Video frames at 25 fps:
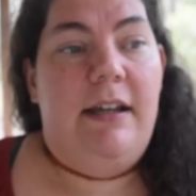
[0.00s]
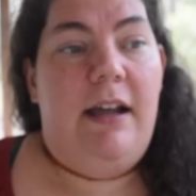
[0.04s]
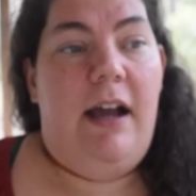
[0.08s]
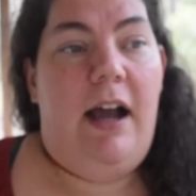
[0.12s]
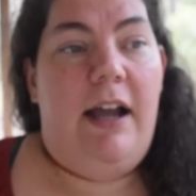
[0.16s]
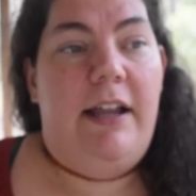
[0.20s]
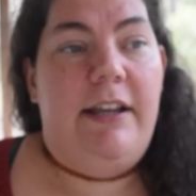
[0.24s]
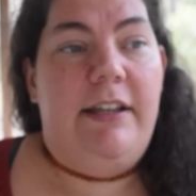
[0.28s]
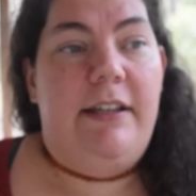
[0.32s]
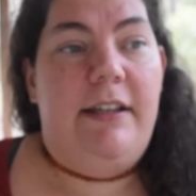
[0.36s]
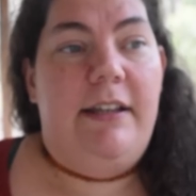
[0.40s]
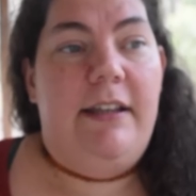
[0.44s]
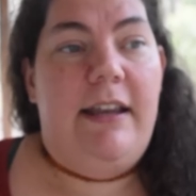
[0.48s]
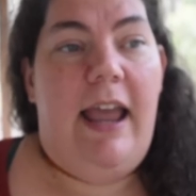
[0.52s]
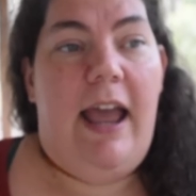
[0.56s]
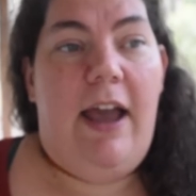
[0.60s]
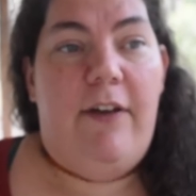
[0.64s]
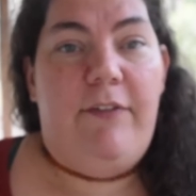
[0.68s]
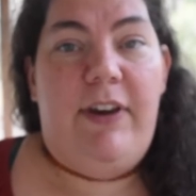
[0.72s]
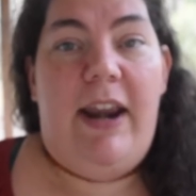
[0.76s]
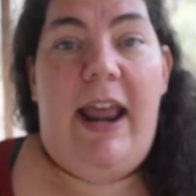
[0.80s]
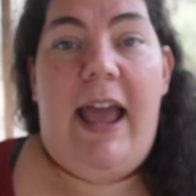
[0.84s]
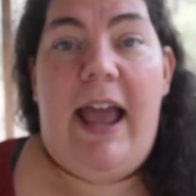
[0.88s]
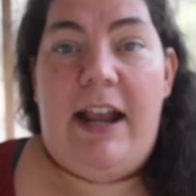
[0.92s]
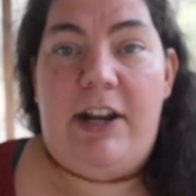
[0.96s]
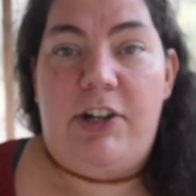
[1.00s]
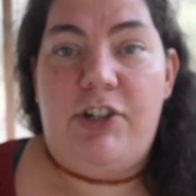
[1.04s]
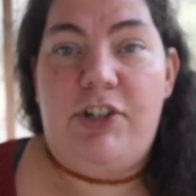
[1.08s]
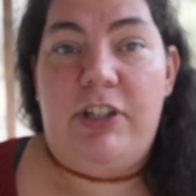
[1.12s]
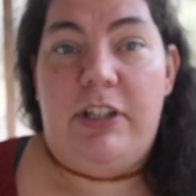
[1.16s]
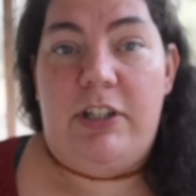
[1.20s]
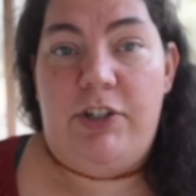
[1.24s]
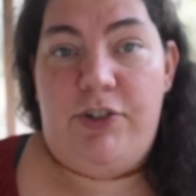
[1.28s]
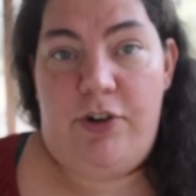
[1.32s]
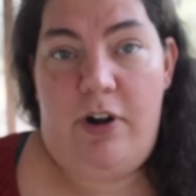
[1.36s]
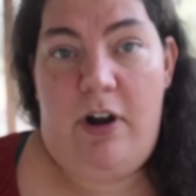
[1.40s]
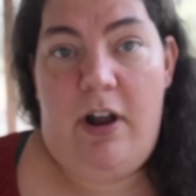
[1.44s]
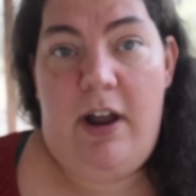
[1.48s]
I haven't
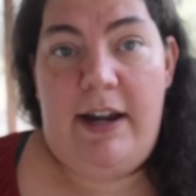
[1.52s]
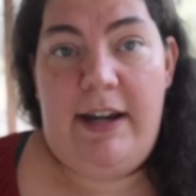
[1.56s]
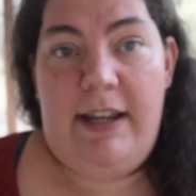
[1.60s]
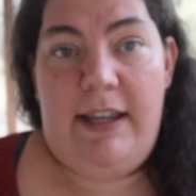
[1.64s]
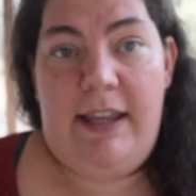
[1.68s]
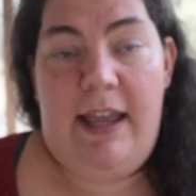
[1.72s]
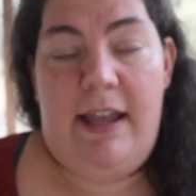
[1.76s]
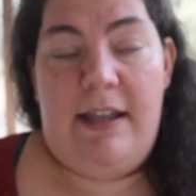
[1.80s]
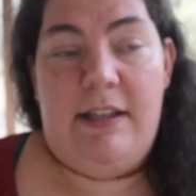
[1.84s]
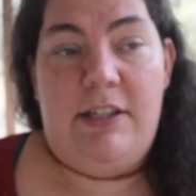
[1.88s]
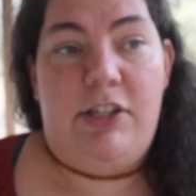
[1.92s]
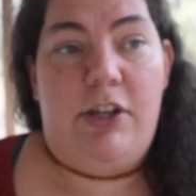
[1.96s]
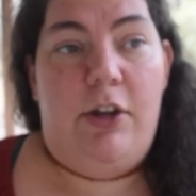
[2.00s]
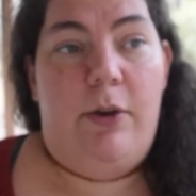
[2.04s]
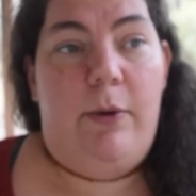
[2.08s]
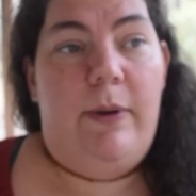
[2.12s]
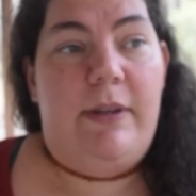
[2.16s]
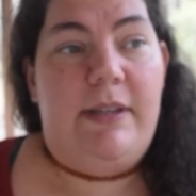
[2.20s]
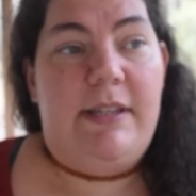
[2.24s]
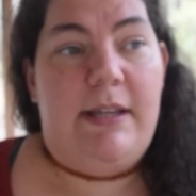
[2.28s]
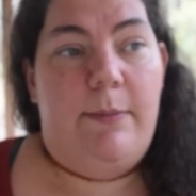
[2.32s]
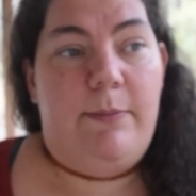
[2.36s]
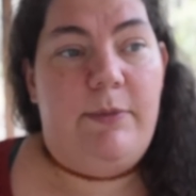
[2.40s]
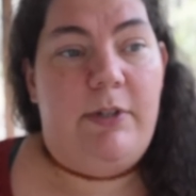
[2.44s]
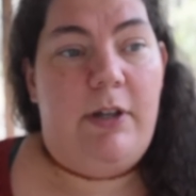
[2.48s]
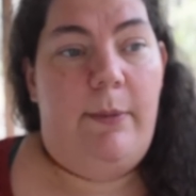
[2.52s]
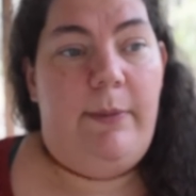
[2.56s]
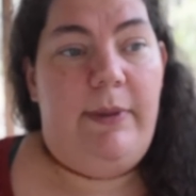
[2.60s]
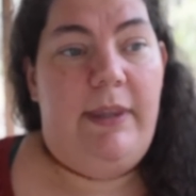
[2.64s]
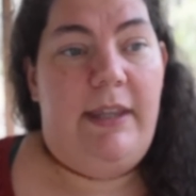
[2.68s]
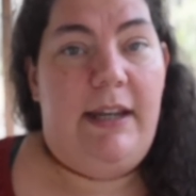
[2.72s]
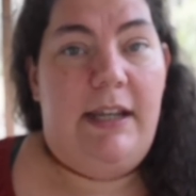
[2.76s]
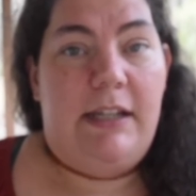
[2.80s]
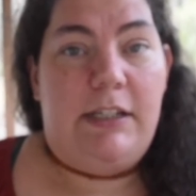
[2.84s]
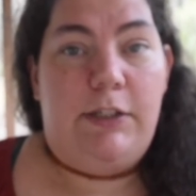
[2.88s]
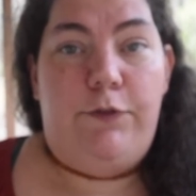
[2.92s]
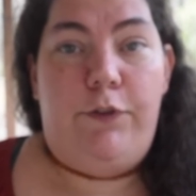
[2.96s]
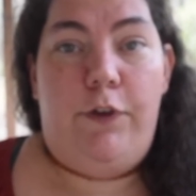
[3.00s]
actually tried it yet. So sometime in the
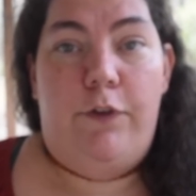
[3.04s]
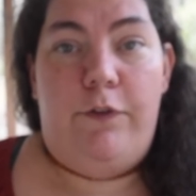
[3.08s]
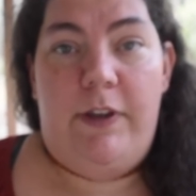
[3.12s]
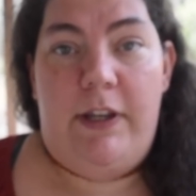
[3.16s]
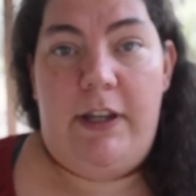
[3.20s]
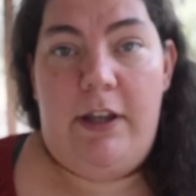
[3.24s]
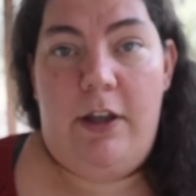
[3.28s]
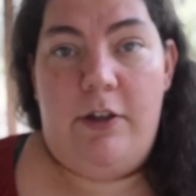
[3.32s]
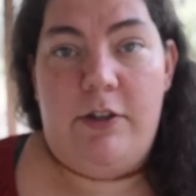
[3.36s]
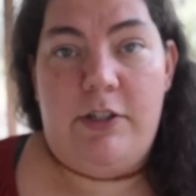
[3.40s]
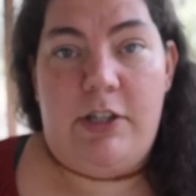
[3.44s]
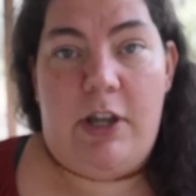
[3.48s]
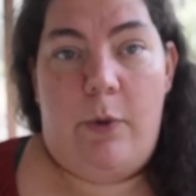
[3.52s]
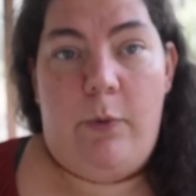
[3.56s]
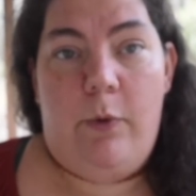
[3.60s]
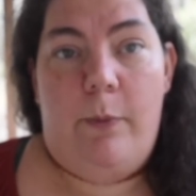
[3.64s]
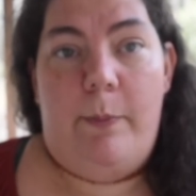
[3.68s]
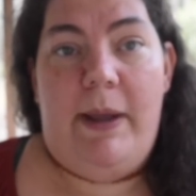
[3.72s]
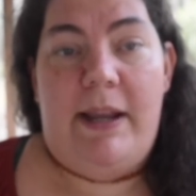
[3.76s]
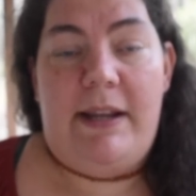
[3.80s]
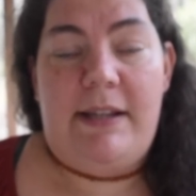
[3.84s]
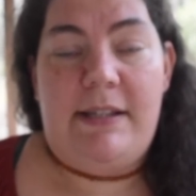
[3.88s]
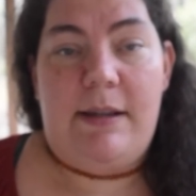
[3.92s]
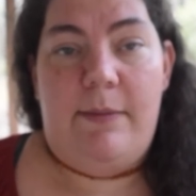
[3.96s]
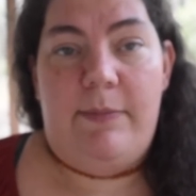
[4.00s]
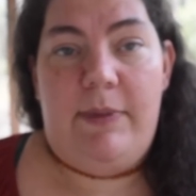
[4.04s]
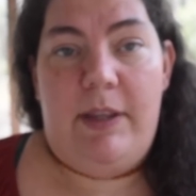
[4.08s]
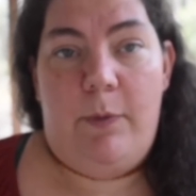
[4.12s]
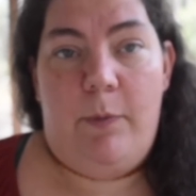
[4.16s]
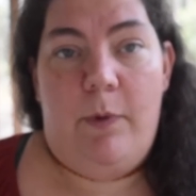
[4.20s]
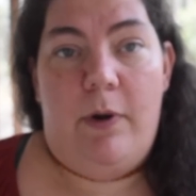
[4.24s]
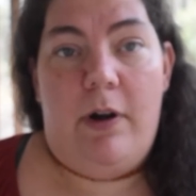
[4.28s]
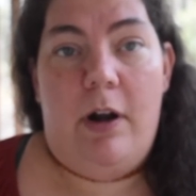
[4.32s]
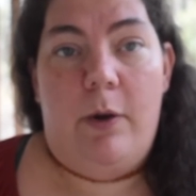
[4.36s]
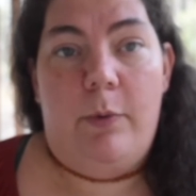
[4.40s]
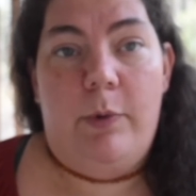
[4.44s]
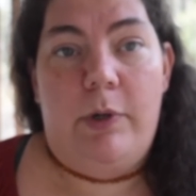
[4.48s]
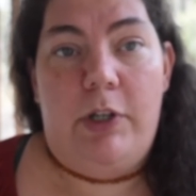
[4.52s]
next few videos, I will make something
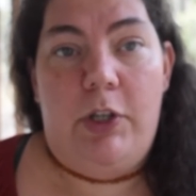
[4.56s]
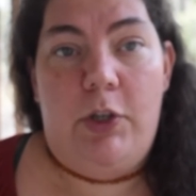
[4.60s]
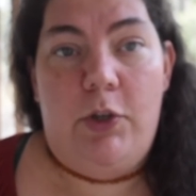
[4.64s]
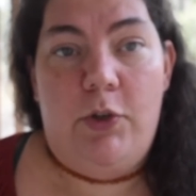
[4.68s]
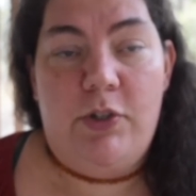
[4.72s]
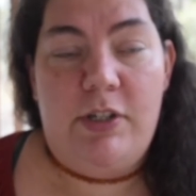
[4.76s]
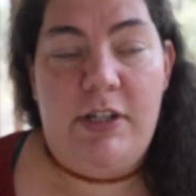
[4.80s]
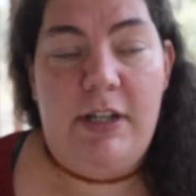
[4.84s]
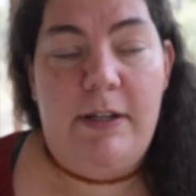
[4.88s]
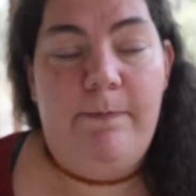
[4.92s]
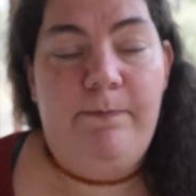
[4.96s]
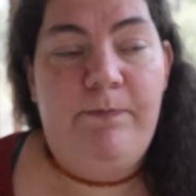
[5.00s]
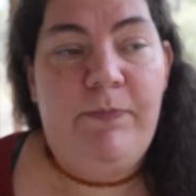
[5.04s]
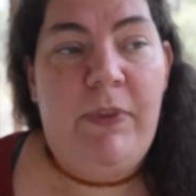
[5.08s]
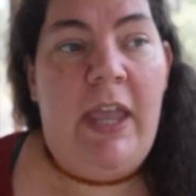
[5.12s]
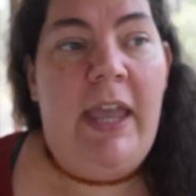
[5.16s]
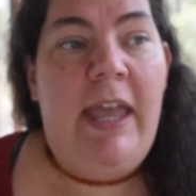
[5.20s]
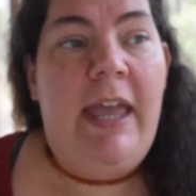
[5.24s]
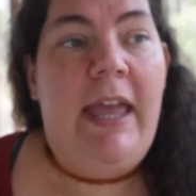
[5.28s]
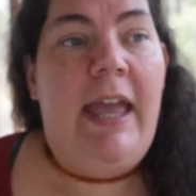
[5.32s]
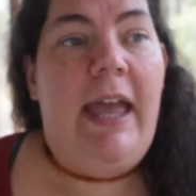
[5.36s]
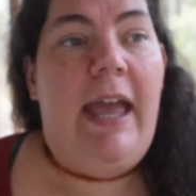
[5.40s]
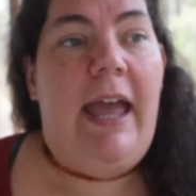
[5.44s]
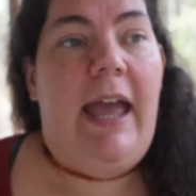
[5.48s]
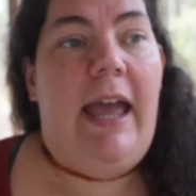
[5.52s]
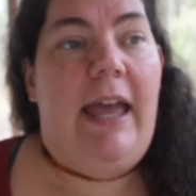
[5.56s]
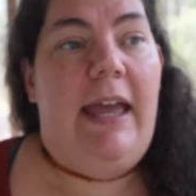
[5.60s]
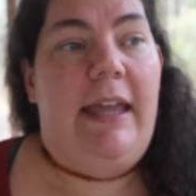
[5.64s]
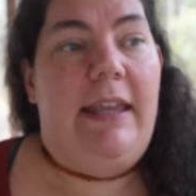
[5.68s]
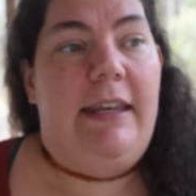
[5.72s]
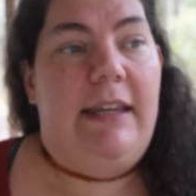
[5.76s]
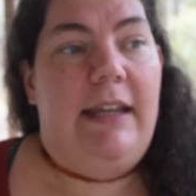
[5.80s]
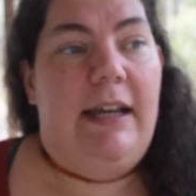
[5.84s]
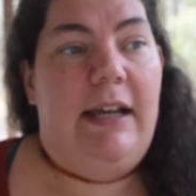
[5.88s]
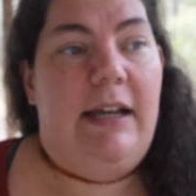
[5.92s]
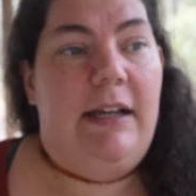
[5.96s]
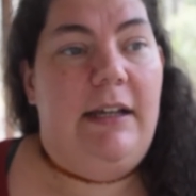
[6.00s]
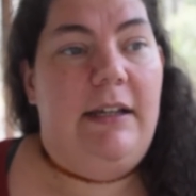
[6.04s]
where I will use it
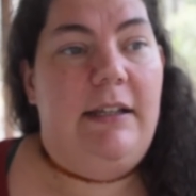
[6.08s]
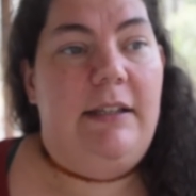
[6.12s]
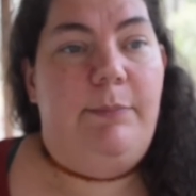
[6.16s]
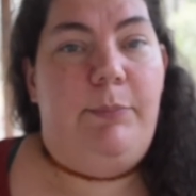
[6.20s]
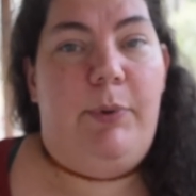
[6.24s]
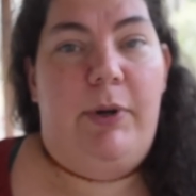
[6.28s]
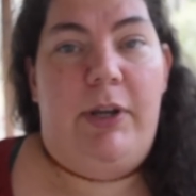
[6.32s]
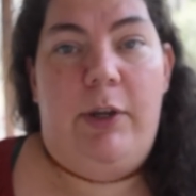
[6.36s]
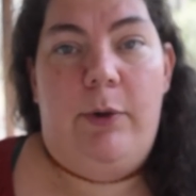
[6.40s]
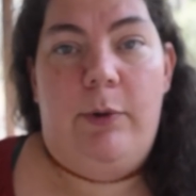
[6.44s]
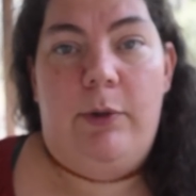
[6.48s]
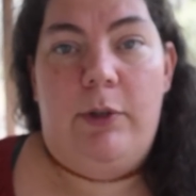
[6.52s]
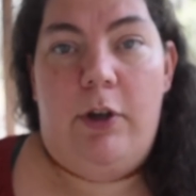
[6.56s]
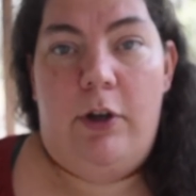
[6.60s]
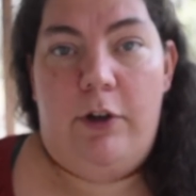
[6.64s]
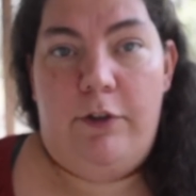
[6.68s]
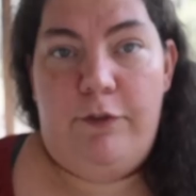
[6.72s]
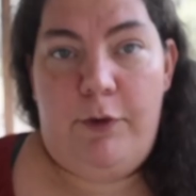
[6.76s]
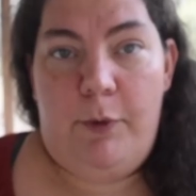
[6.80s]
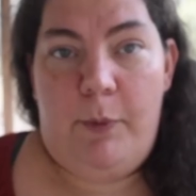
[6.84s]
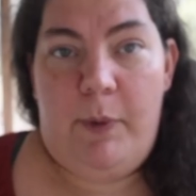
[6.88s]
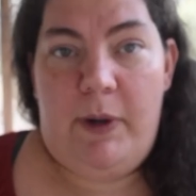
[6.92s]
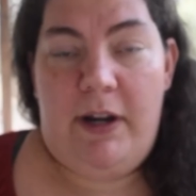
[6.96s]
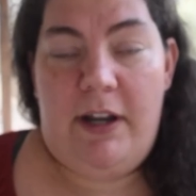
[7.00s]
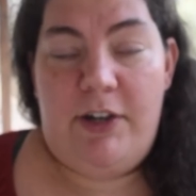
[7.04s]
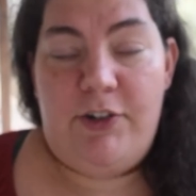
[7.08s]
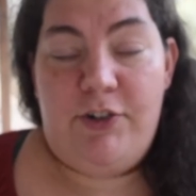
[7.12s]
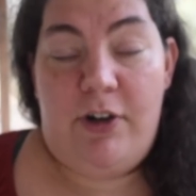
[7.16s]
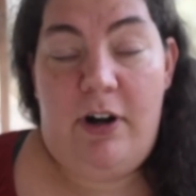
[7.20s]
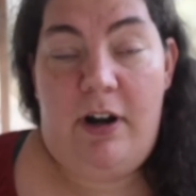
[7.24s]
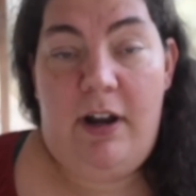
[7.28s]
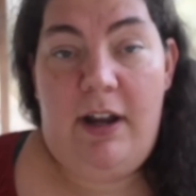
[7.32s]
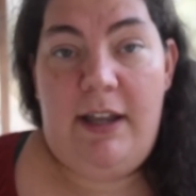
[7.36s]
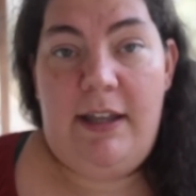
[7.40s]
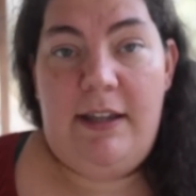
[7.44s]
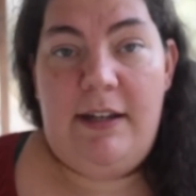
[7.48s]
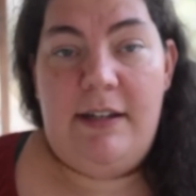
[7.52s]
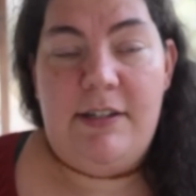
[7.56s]
and bring you along for when I
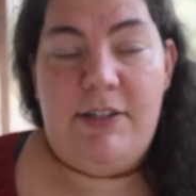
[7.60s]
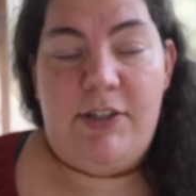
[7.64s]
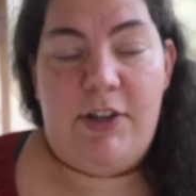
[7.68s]
try it.